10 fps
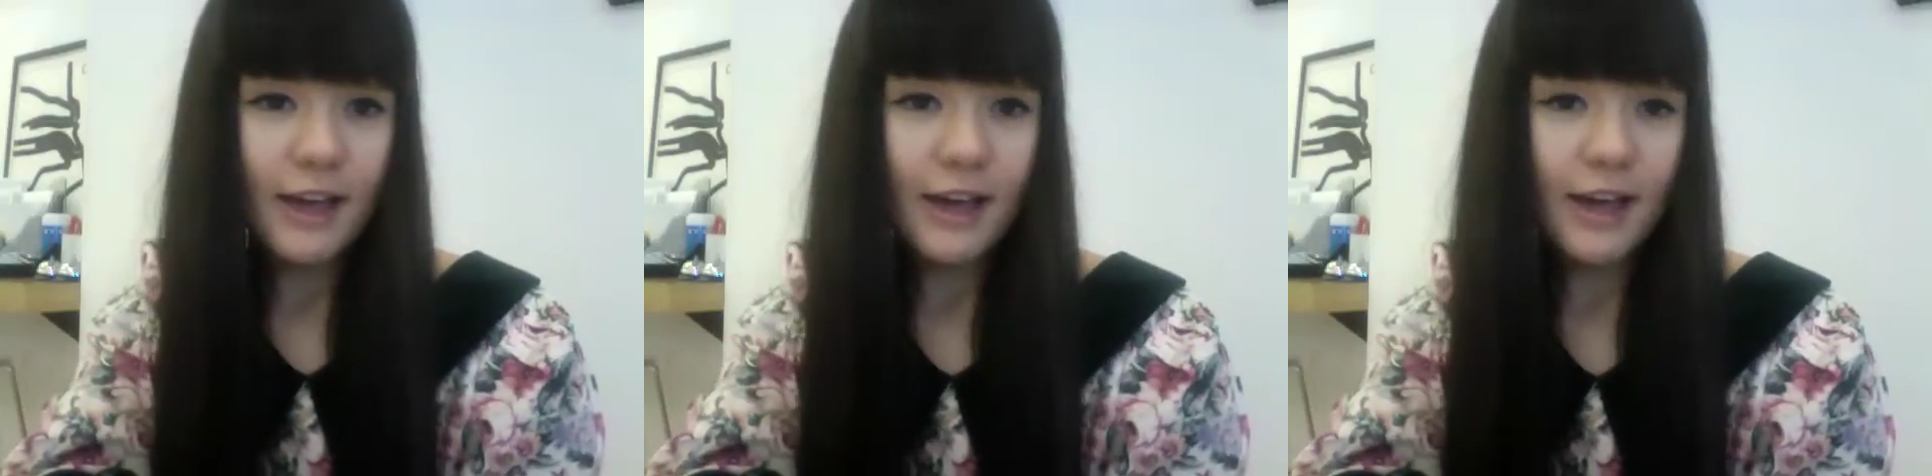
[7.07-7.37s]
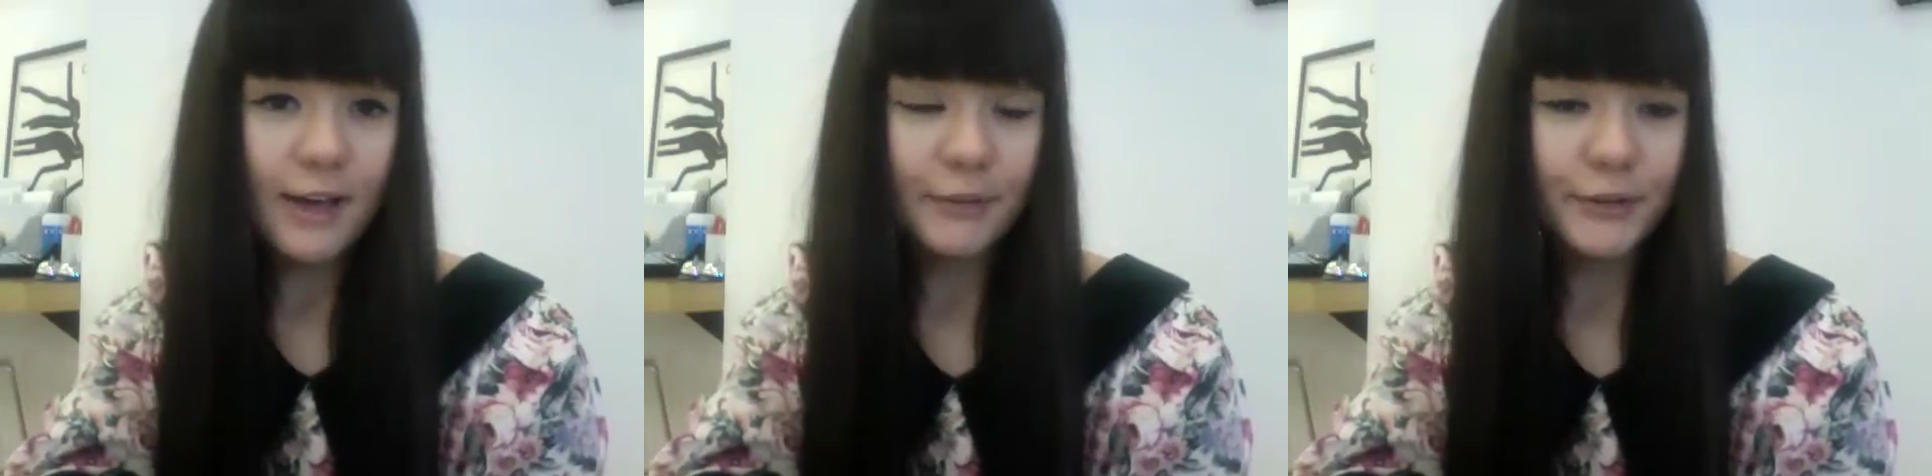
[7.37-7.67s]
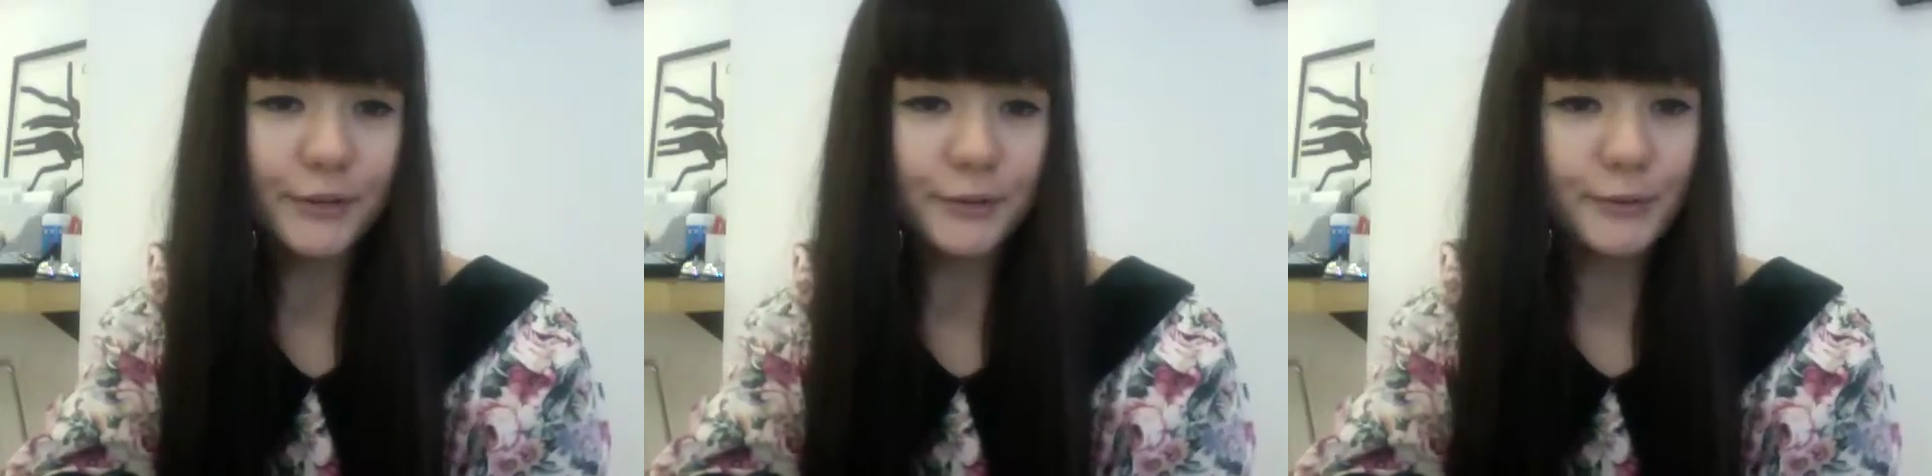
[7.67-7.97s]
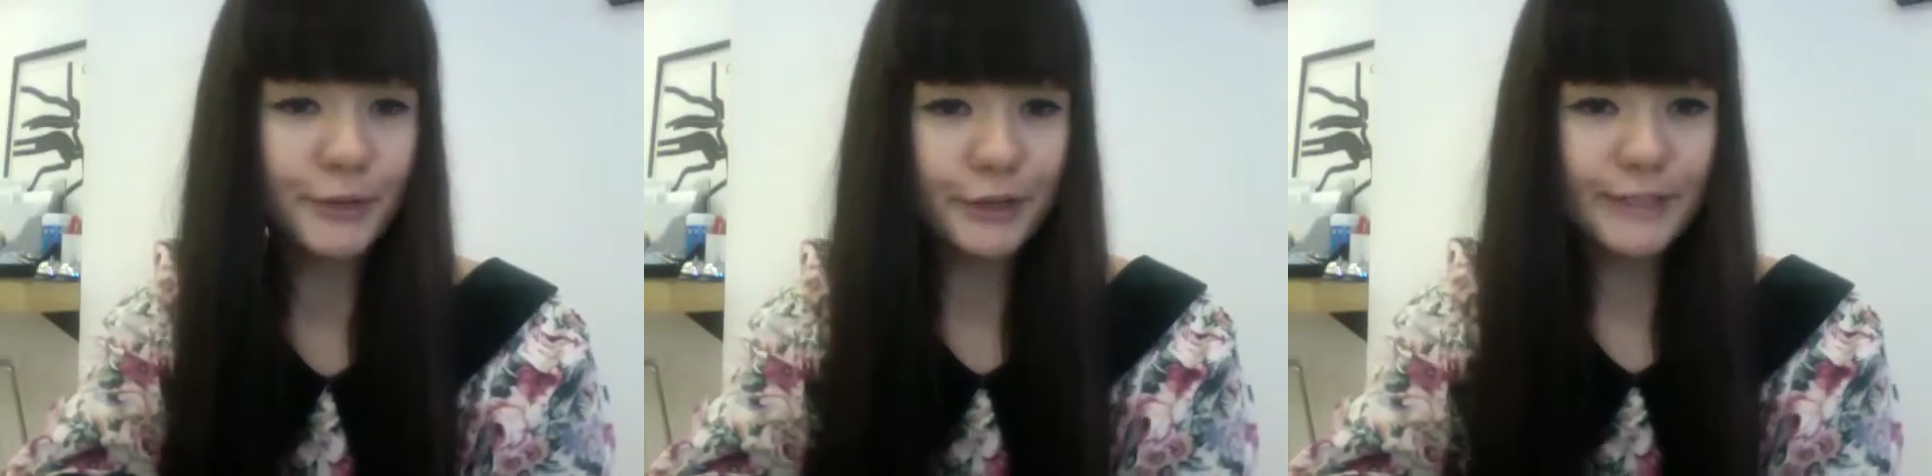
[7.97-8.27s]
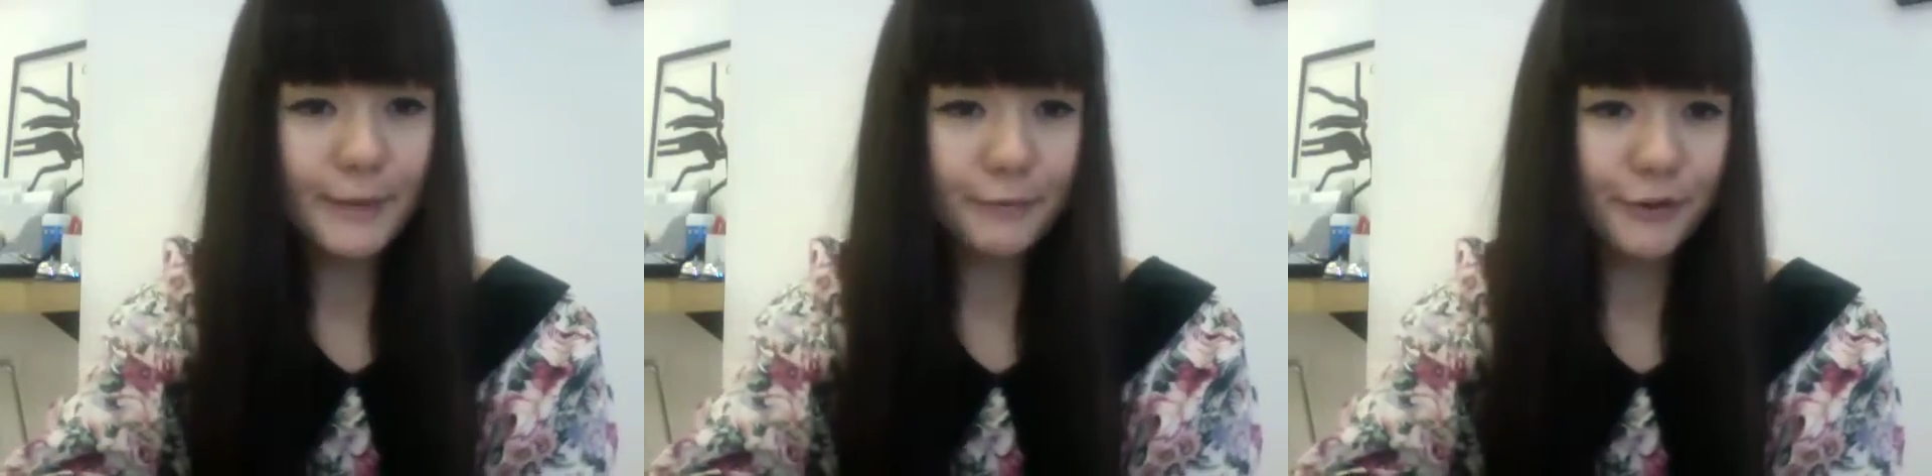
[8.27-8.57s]
I'm going to do a quick
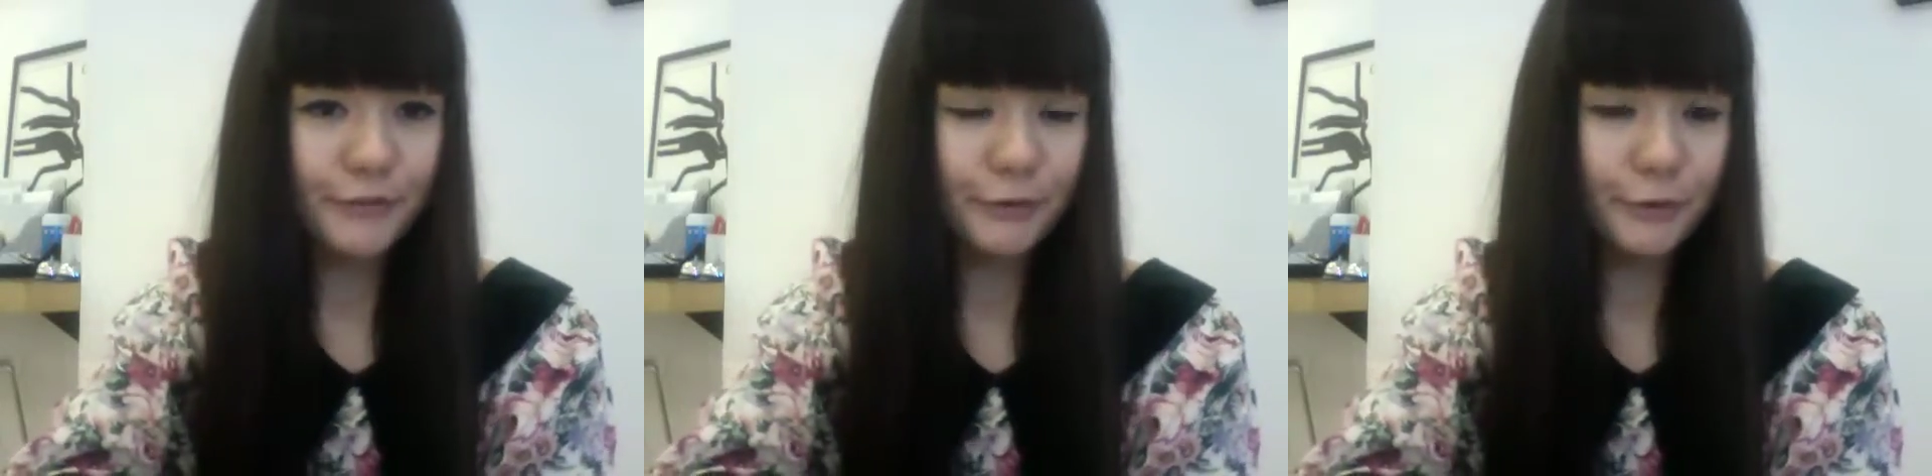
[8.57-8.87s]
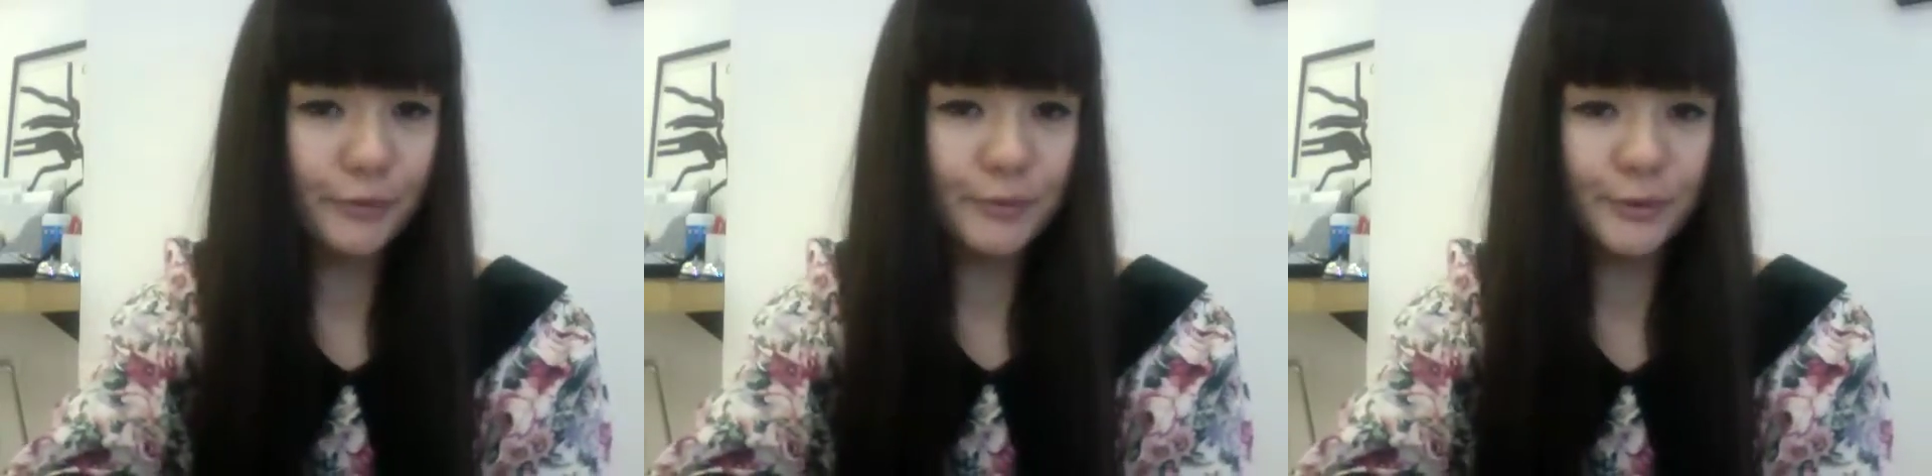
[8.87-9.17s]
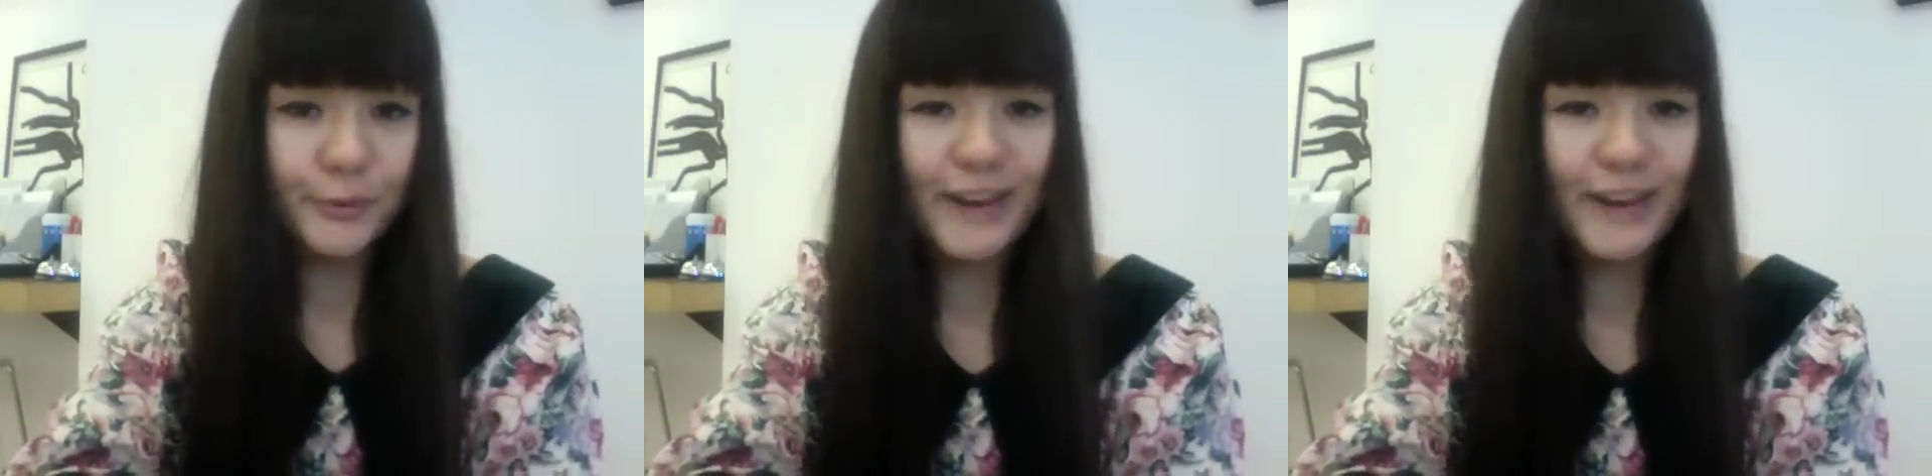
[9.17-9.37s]
summary of the group talk